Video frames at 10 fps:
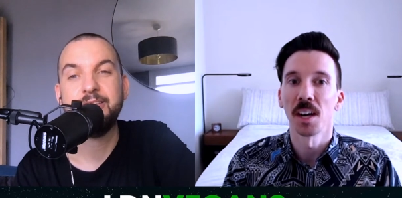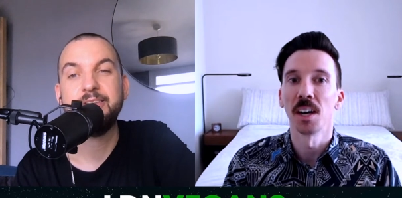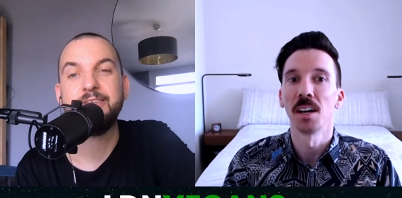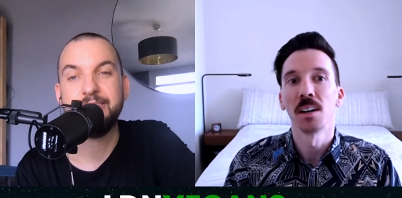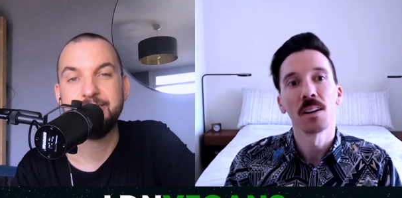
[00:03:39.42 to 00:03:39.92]

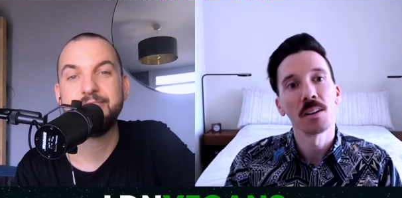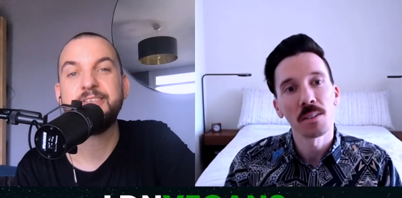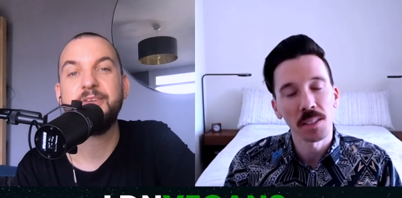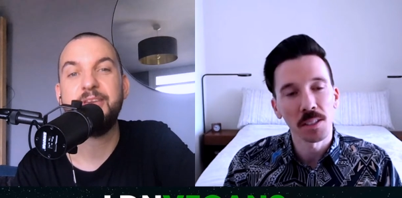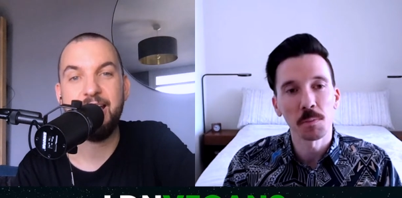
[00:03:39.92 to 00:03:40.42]
Speaker 1: Oh,
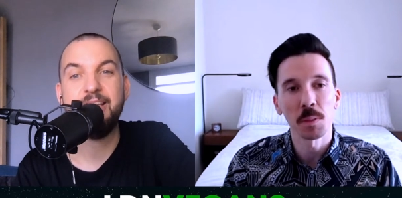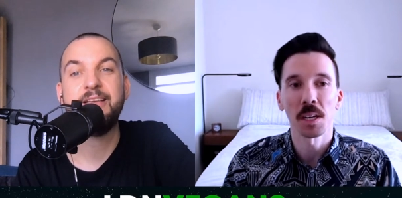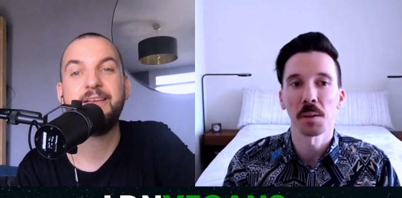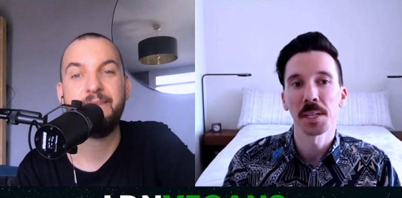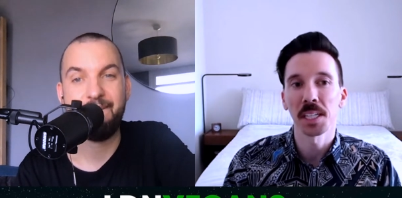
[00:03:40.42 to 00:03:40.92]
so, he's
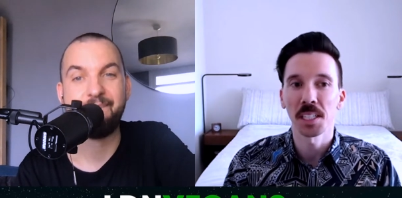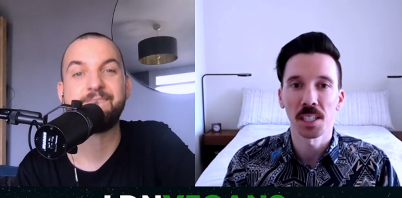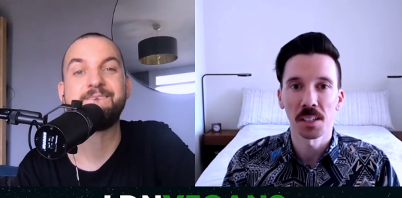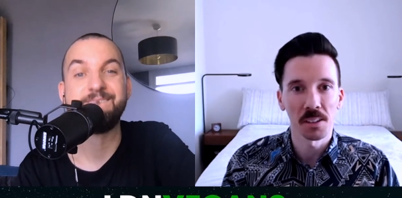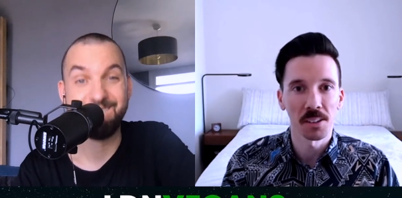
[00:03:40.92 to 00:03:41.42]
becoming an
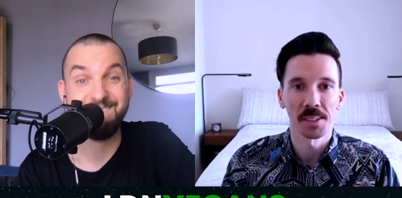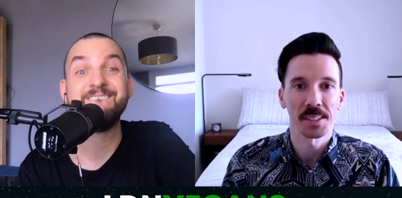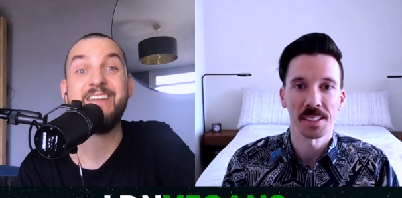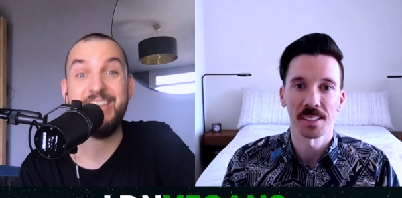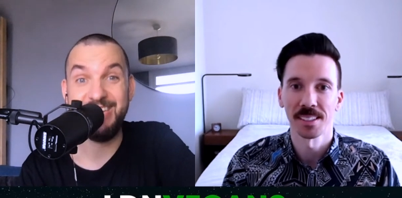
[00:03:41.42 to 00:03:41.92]

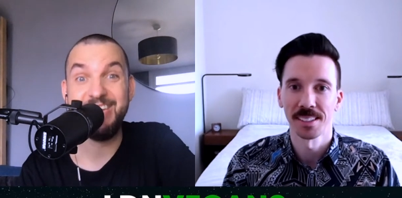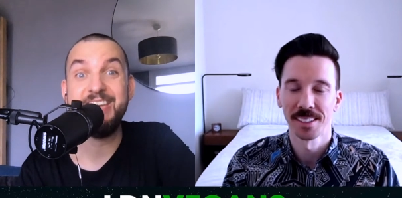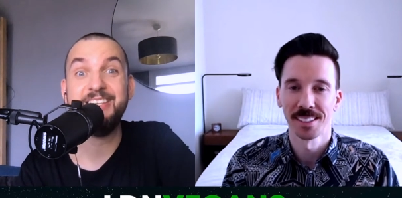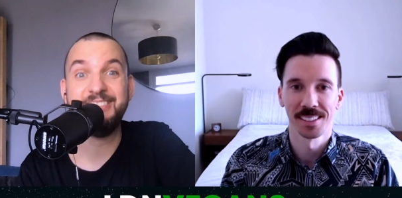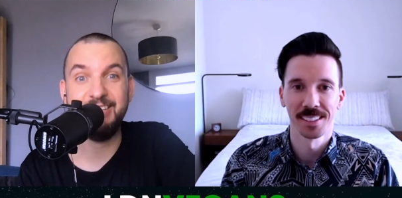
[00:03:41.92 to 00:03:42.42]
adult. He
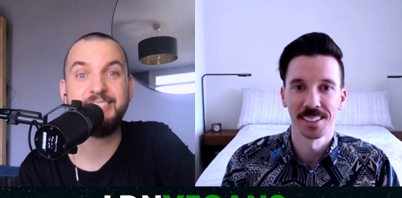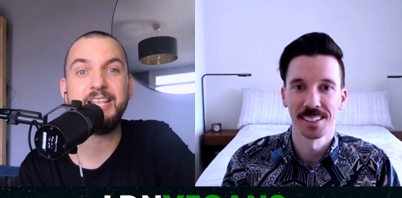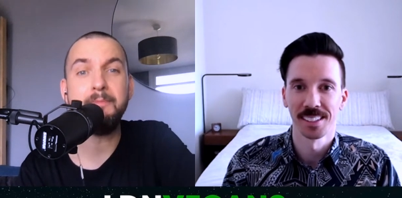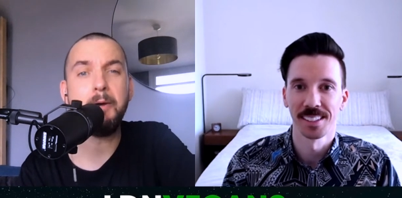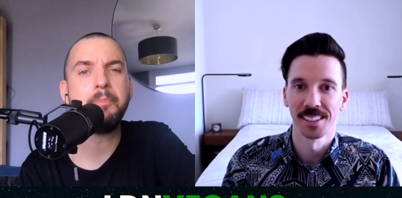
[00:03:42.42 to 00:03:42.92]
is. He's
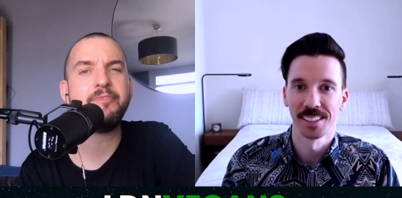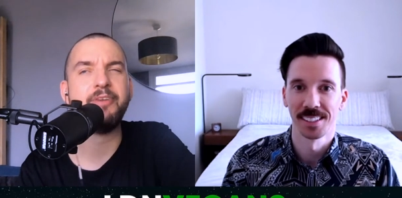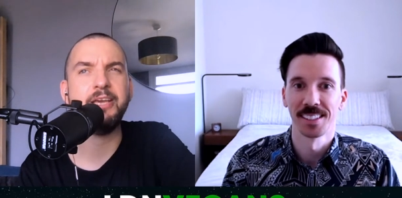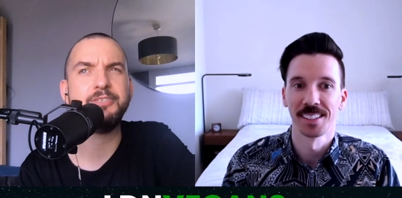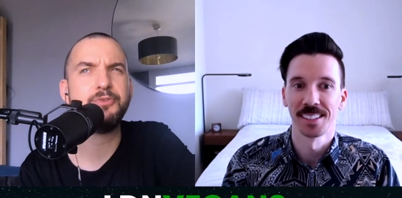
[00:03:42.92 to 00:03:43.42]
still in puppy
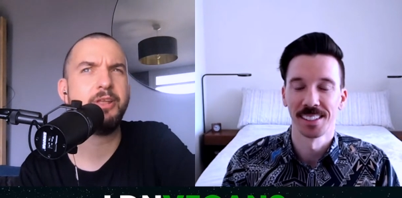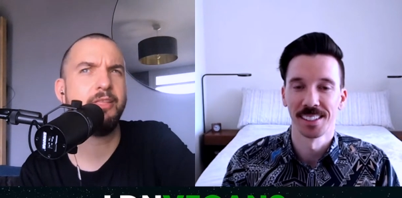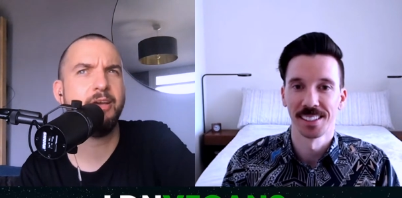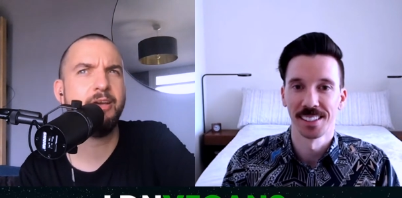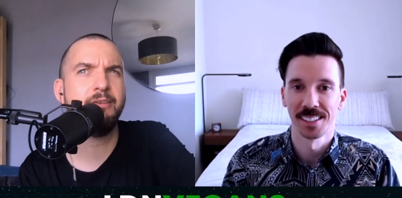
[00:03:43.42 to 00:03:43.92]
phase for
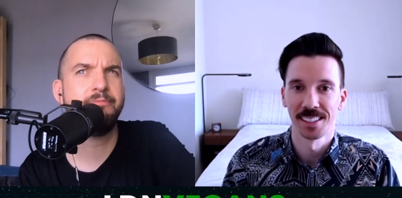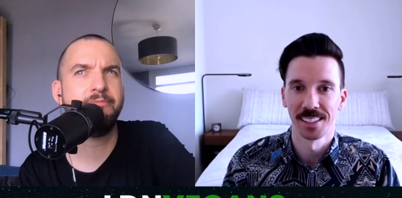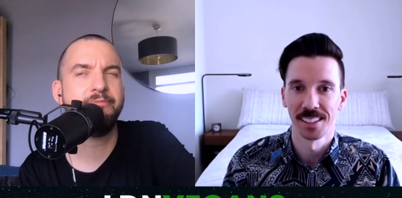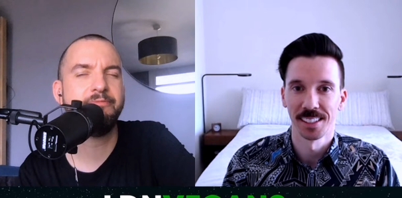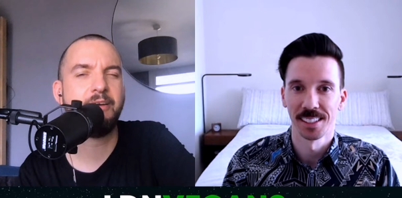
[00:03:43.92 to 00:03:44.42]
another
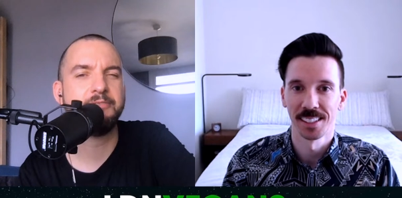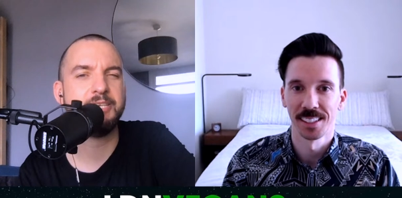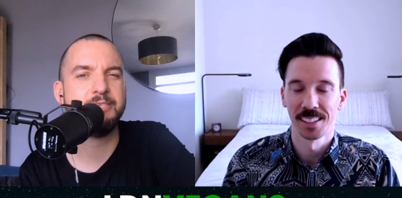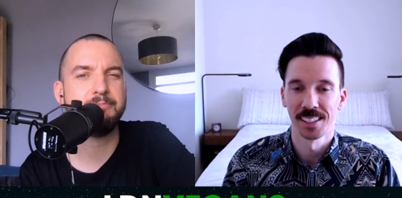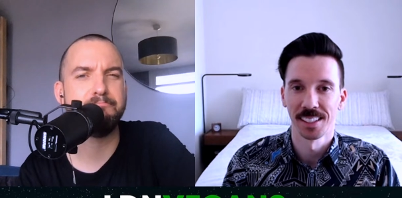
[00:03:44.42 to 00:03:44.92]
5 or
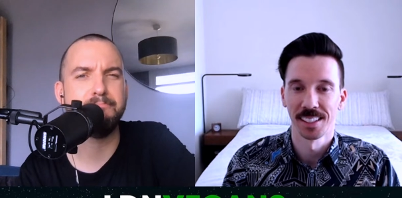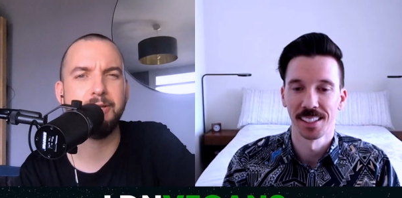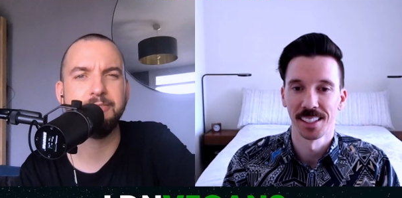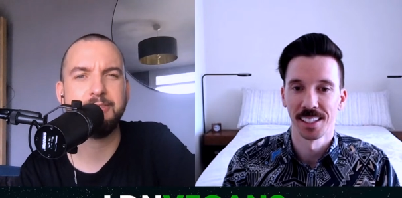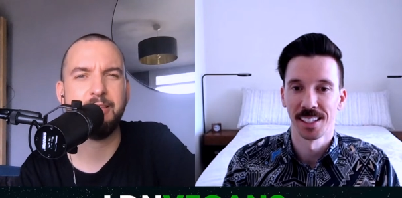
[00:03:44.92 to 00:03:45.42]
6
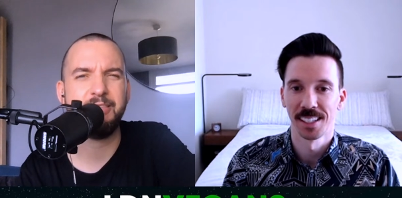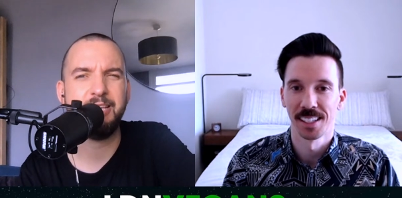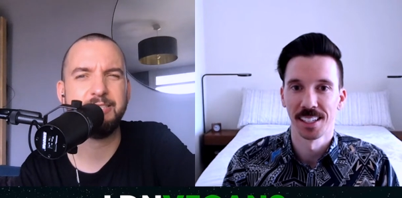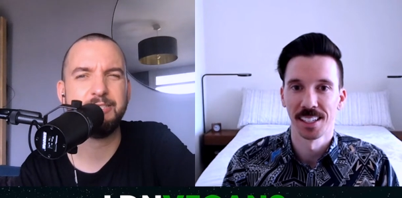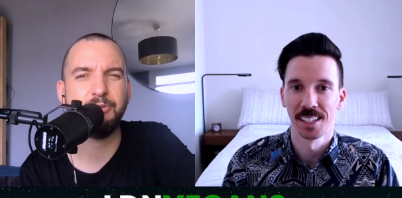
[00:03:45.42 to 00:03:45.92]
months. I
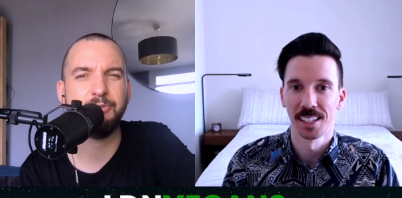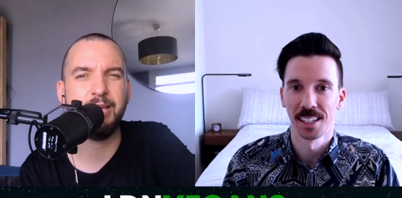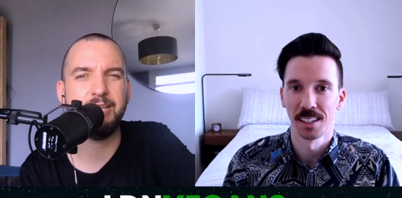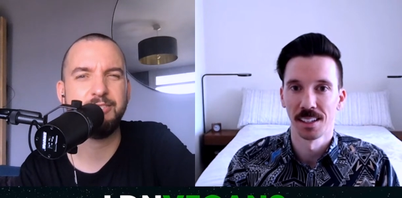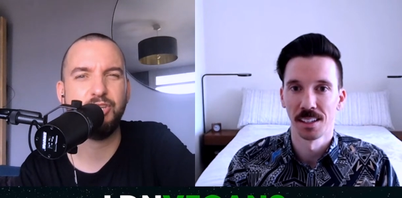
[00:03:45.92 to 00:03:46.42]
think it's till
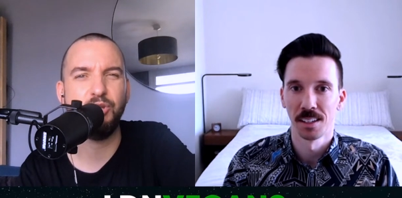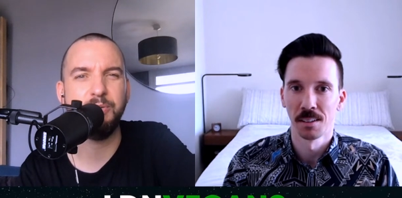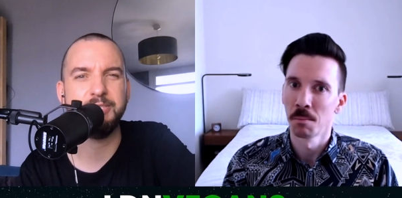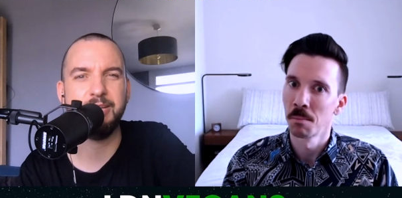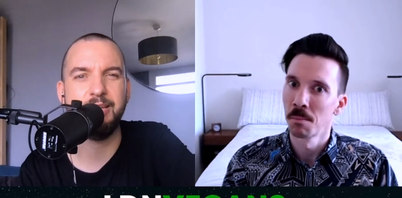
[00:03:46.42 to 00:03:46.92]
they're 2,
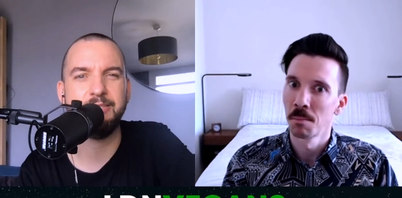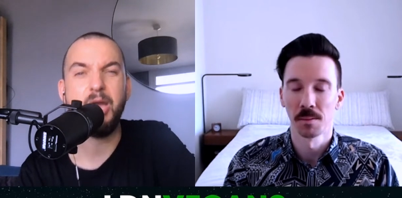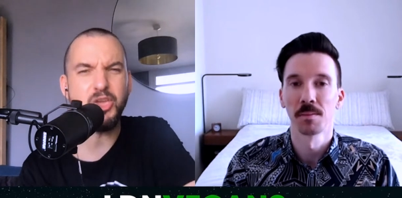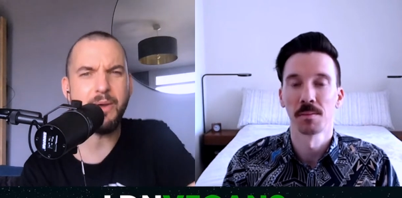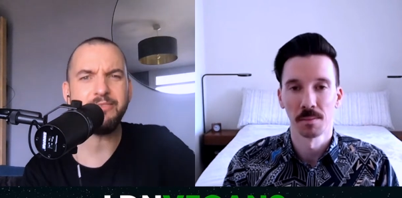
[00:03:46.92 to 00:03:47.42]
isn't
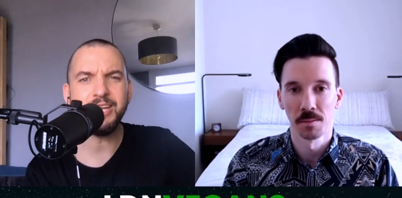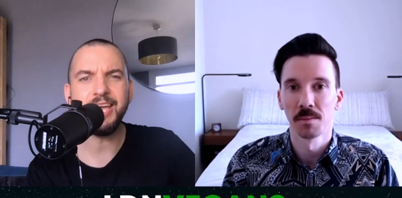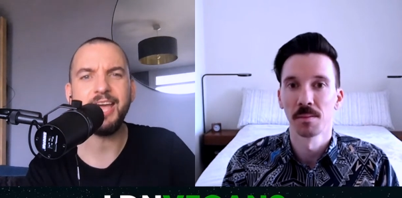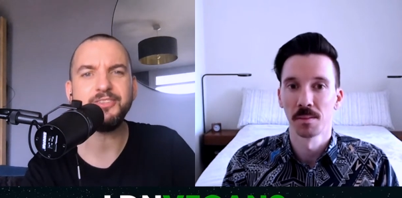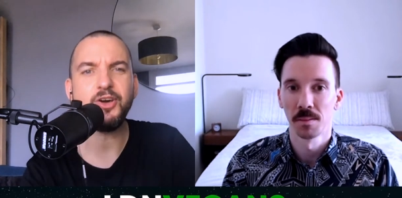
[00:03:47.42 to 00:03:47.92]
it? Are you ever going
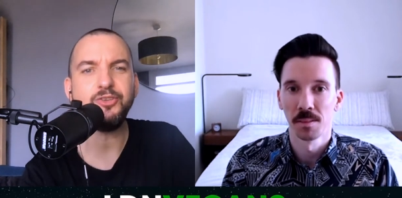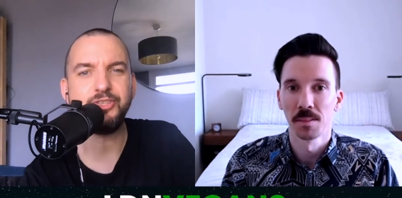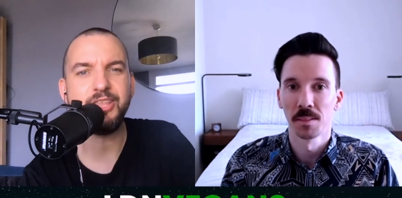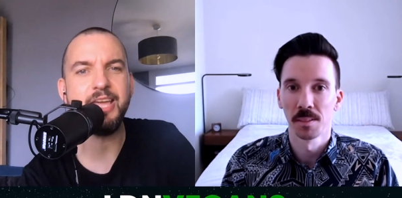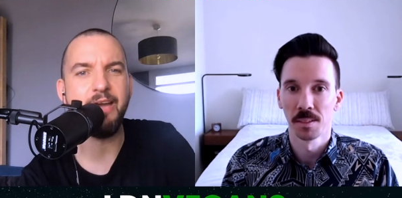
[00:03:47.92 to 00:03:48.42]
to get a dog,
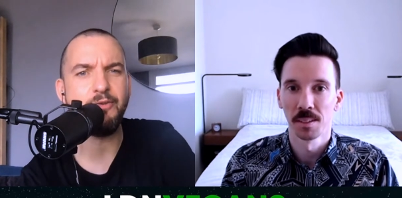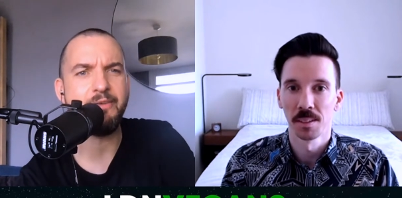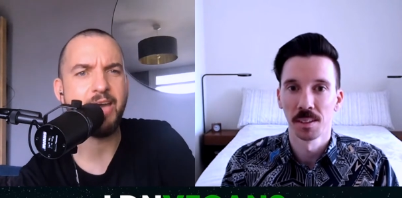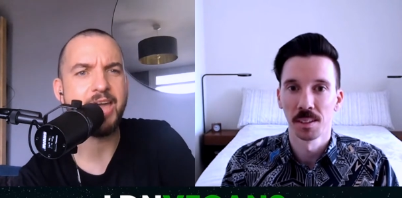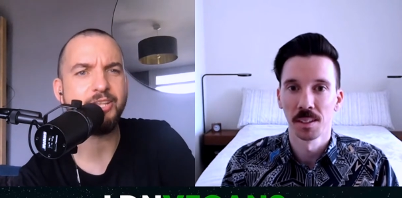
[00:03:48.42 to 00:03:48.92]
do you think? Have
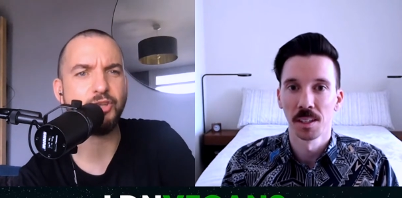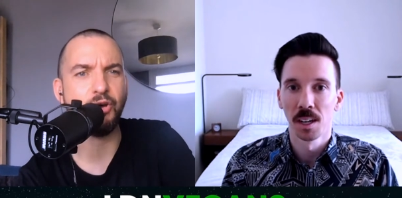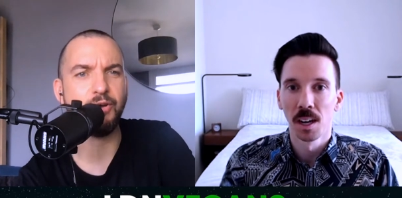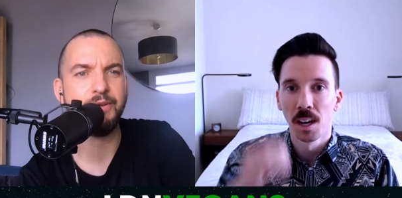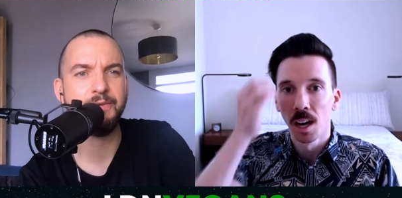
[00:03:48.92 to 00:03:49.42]
you ever had a
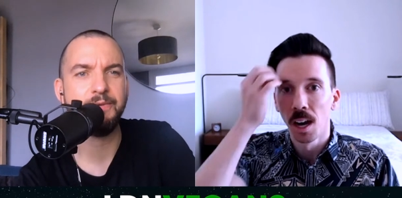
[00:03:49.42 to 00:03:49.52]
dog?